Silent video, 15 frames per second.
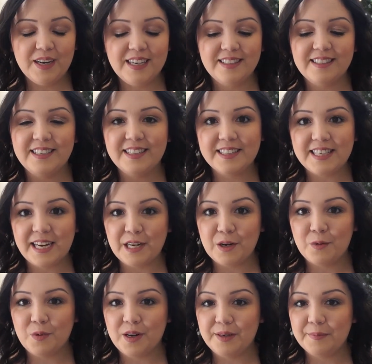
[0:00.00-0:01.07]
is an exciting
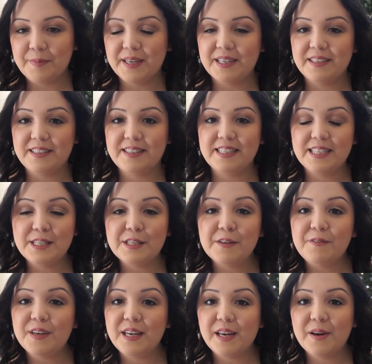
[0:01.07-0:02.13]
one because this is a
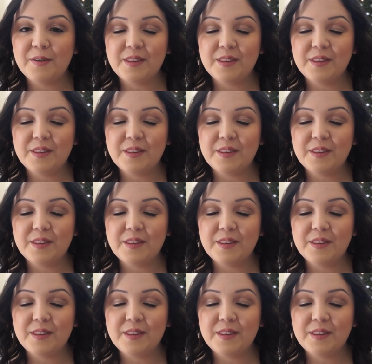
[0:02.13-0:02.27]
video